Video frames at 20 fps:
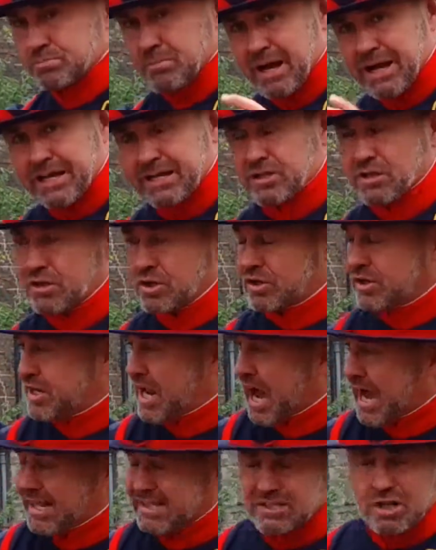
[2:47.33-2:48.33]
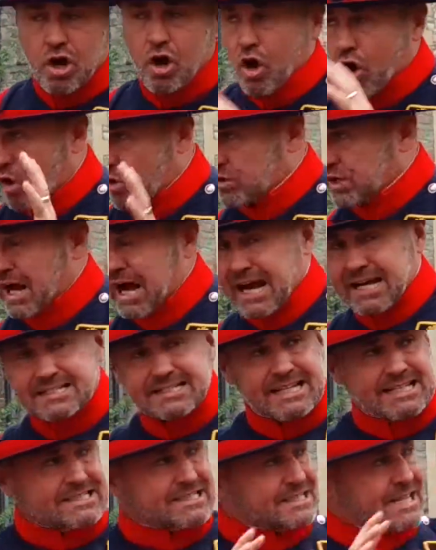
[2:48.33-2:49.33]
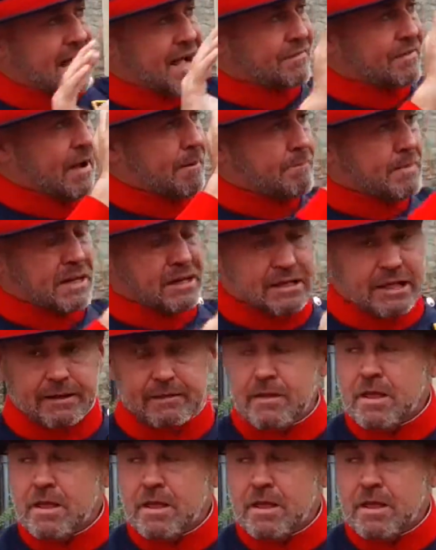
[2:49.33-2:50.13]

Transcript: many knights, all kinds inside that building.